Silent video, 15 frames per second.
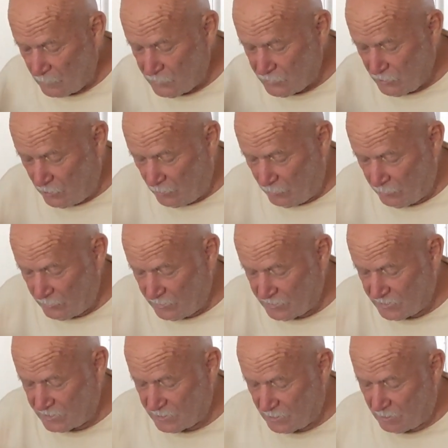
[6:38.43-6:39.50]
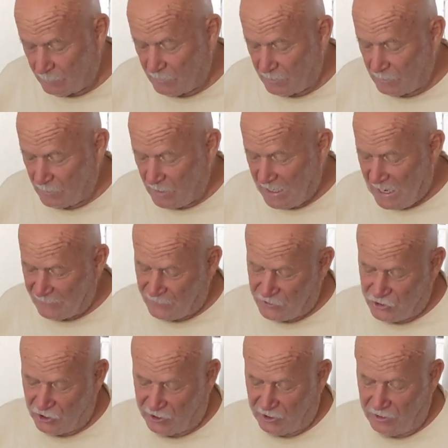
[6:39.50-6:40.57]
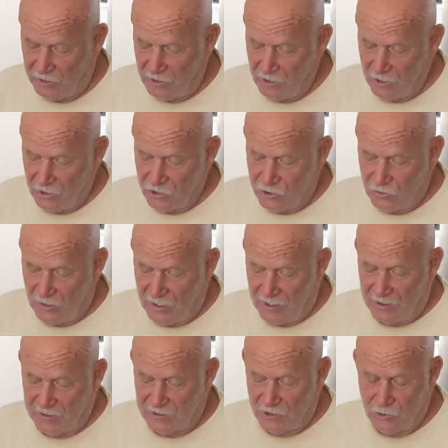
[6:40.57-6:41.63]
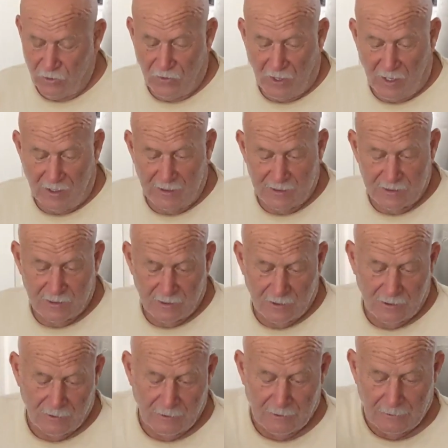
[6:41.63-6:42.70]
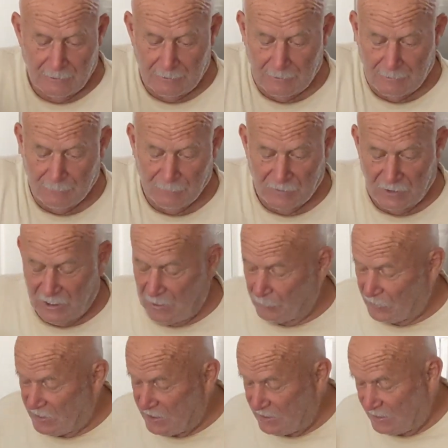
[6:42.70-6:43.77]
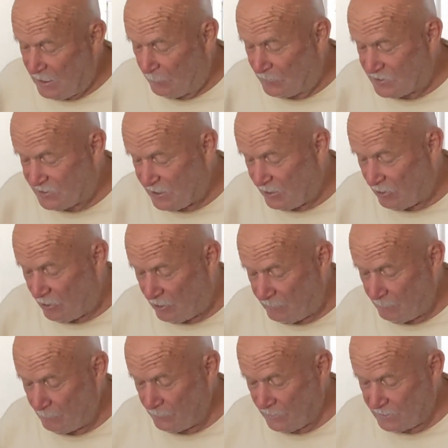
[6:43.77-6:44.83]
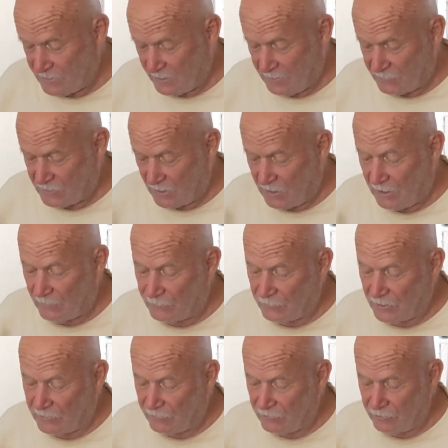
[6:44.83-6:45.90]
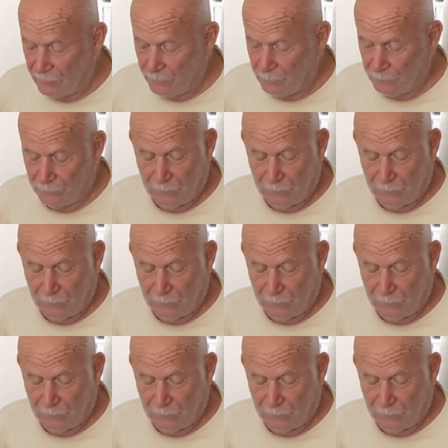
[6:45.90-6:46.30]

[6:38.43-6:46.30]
So this is a half a chicken, 2 legs and 2 thighs. Keep the skin on because it gives it a lot of flavor.